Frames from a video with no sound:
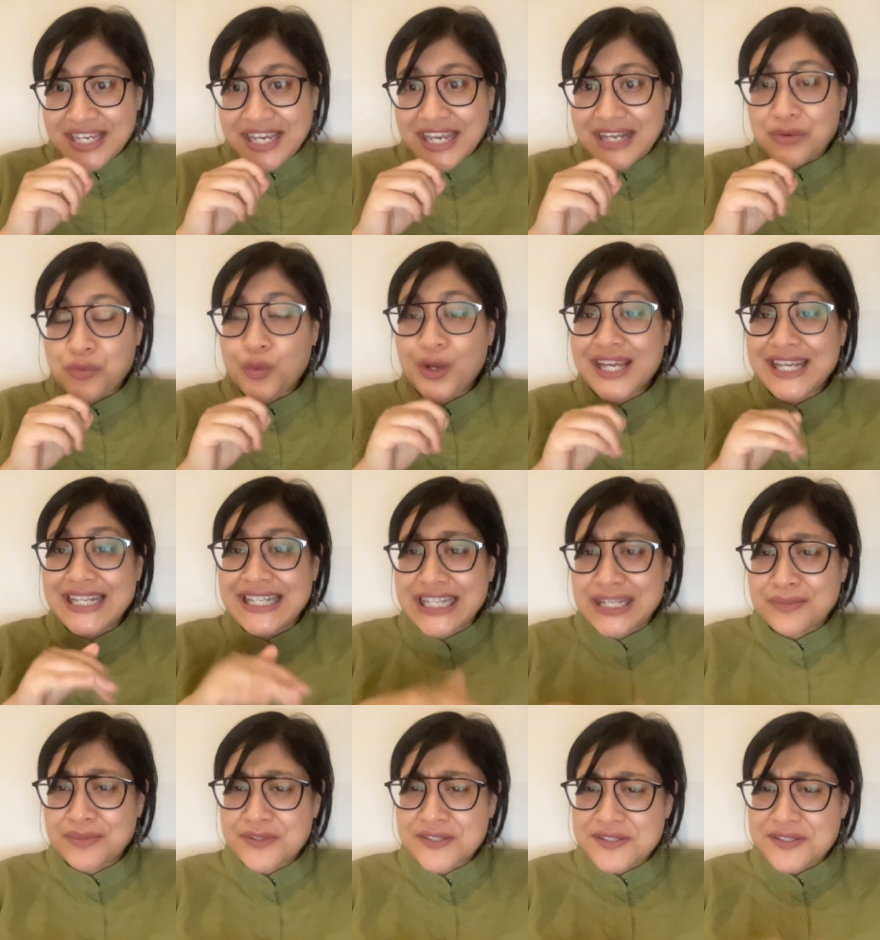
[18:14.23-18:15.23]
and what
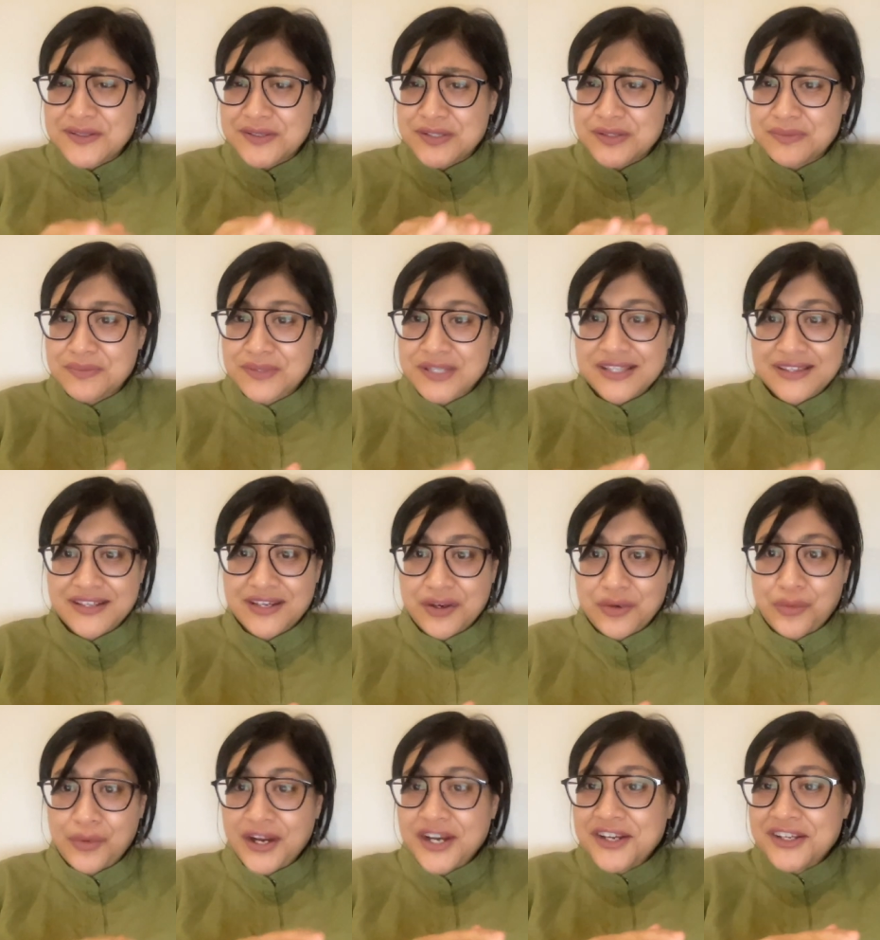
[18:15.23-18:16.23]
enables you to be
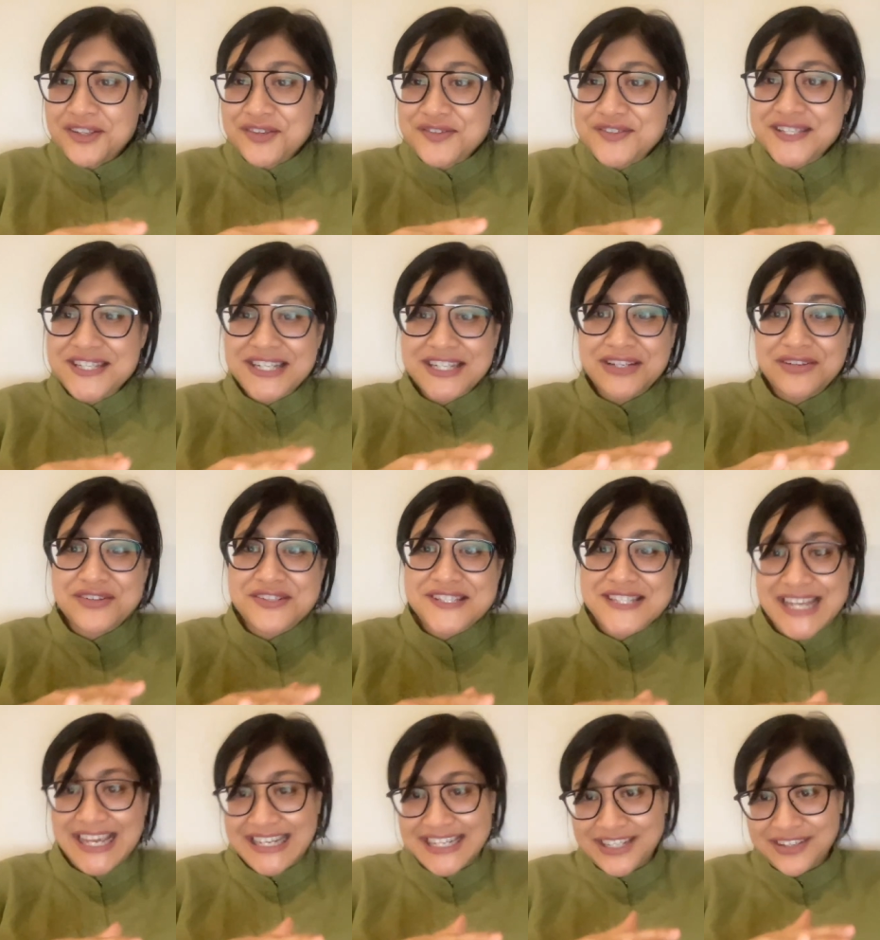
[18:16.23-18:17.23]
there why are you sitting or
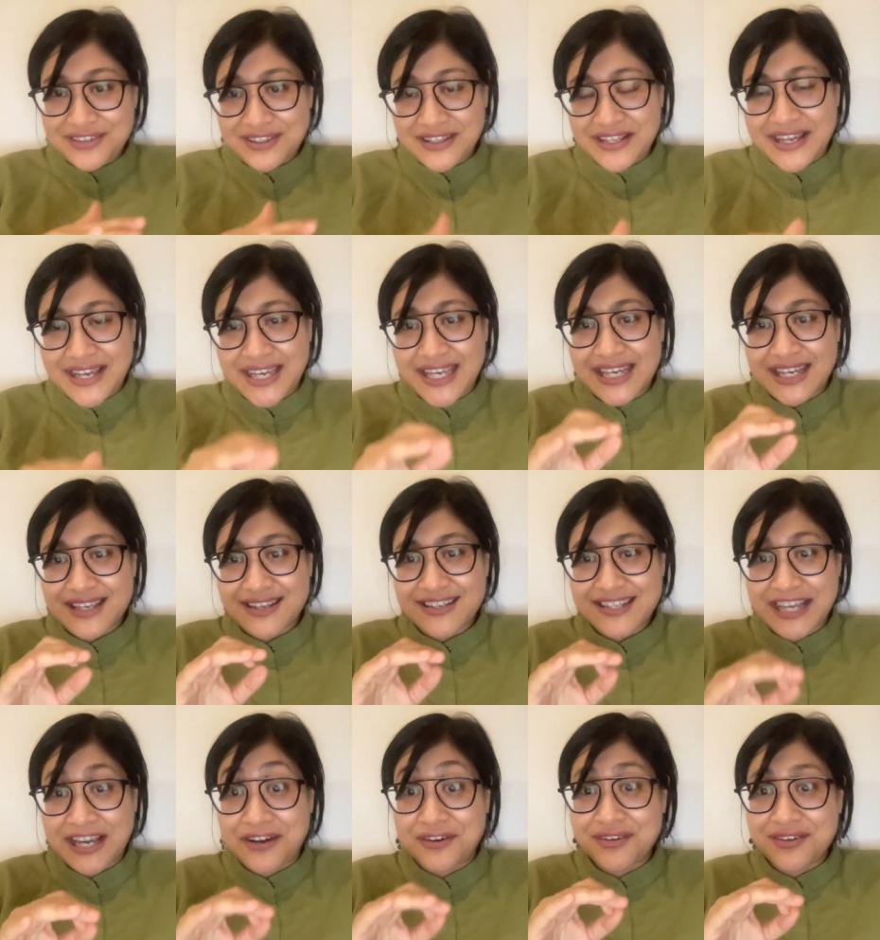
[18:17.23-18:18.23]
standing or lying
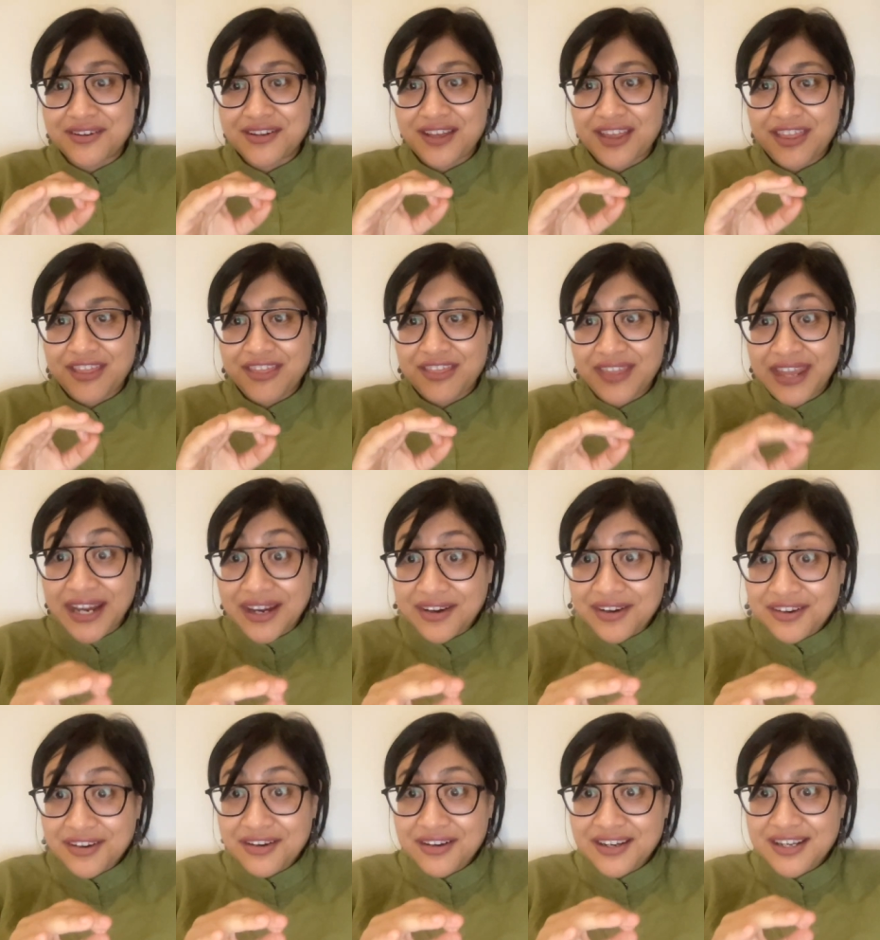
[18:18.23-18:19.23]
down
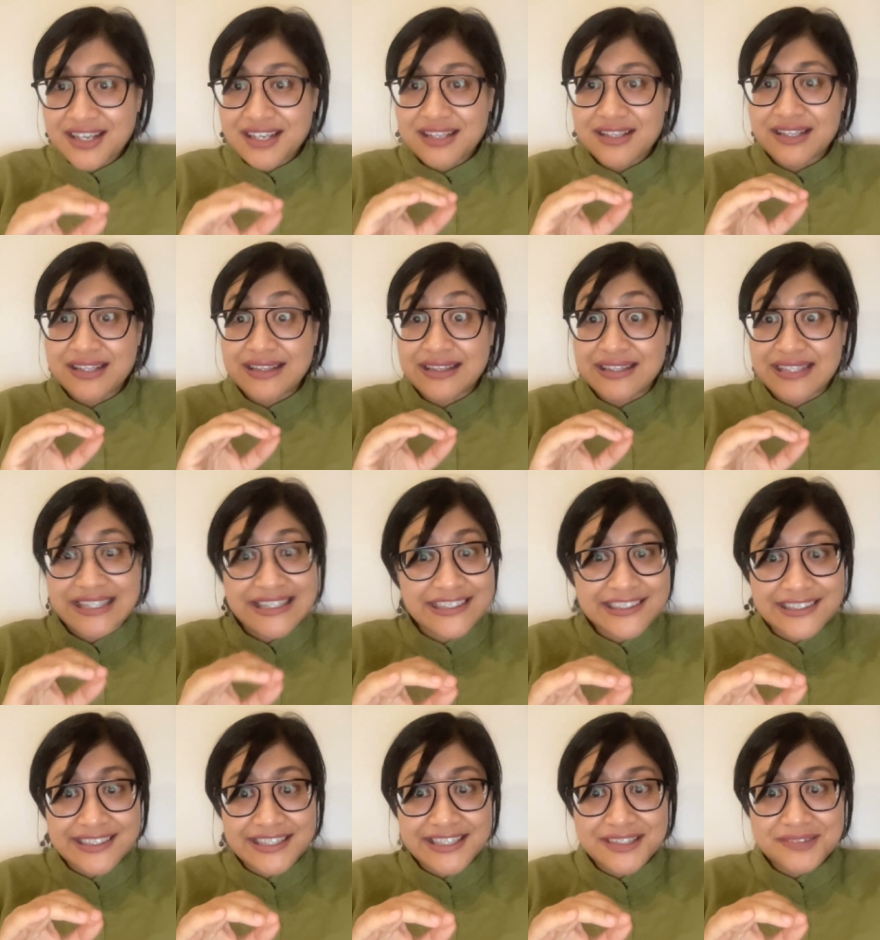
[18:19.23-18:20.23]
there
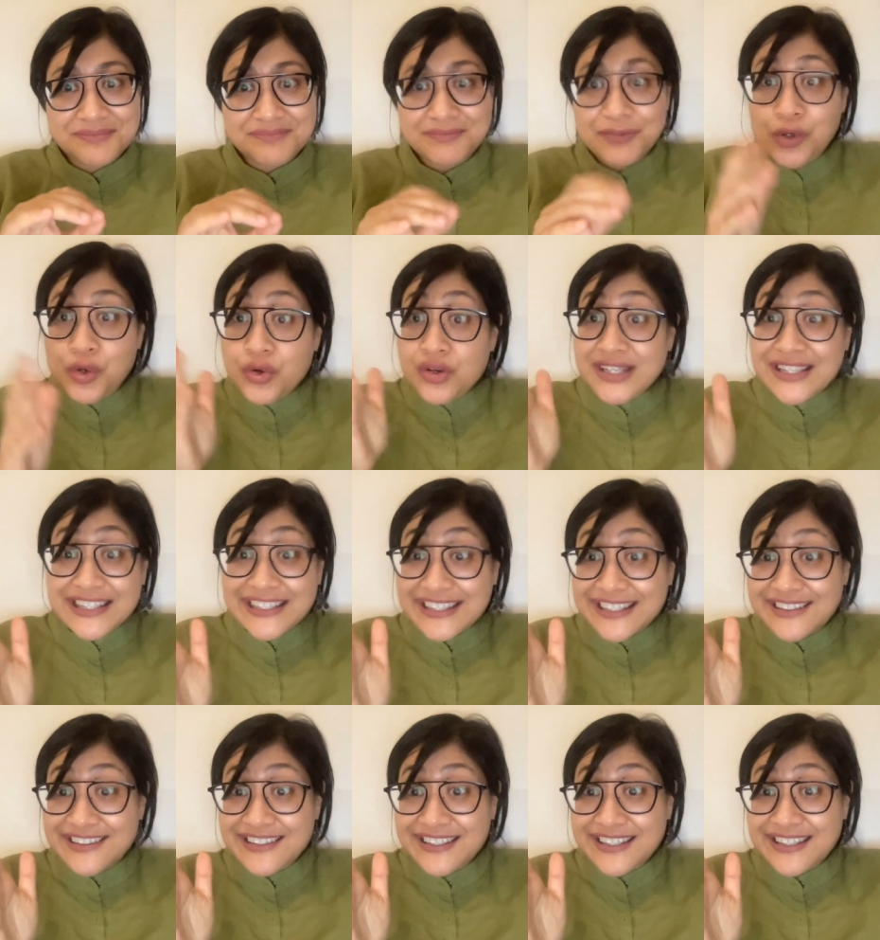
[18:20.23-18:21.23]
legally or
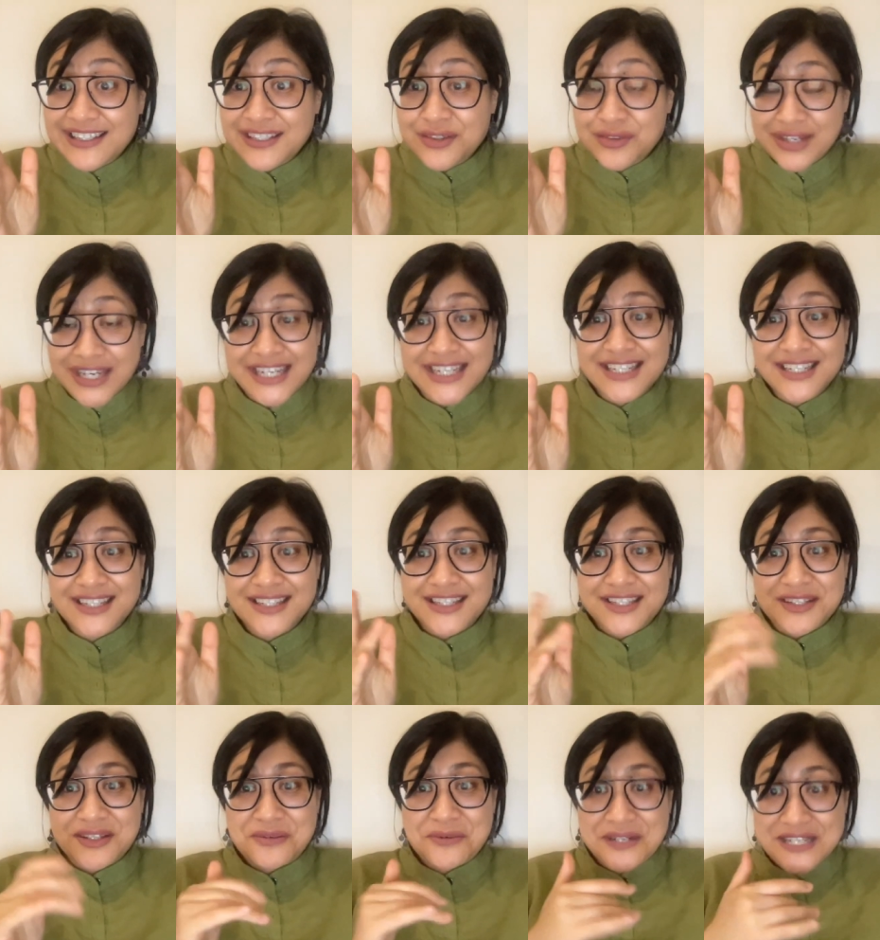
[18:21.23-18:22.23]
illegally right
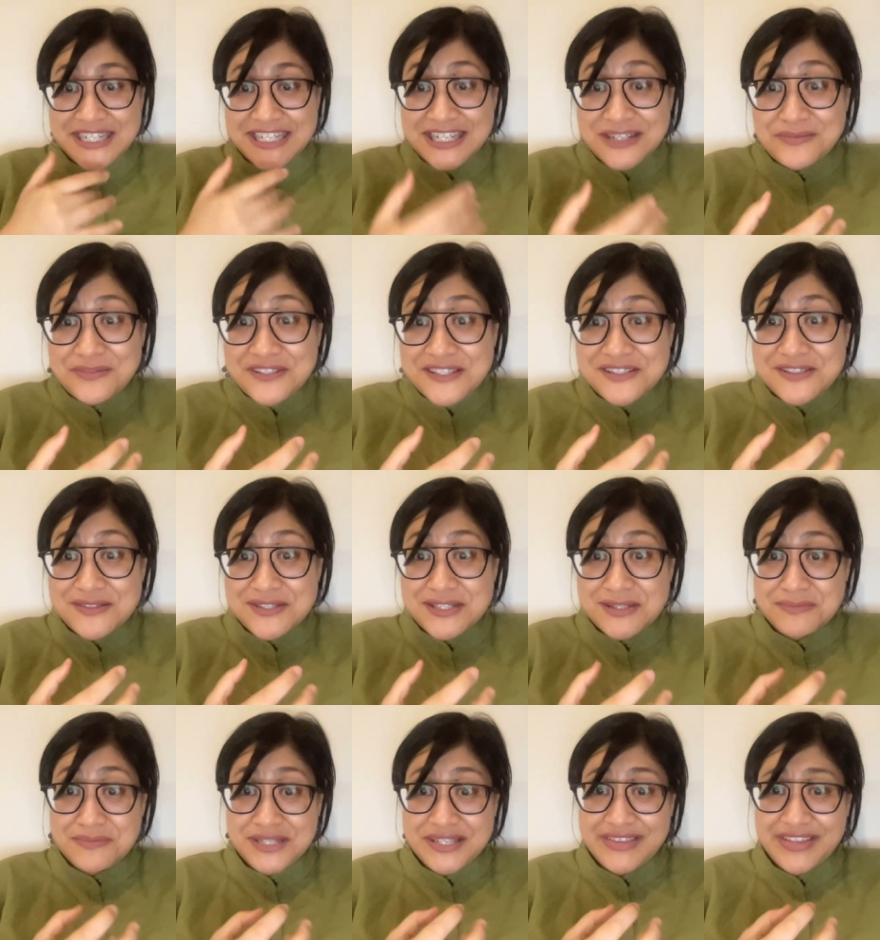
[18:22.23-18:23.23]
what enables you
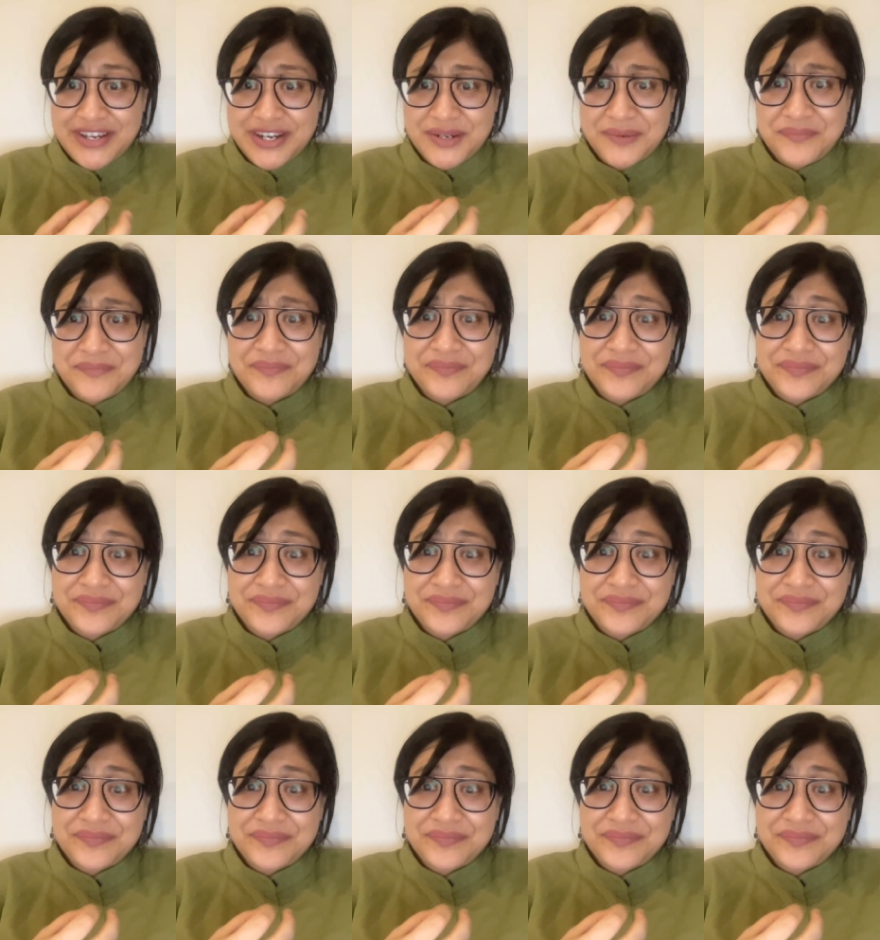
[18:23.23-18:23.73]
to be there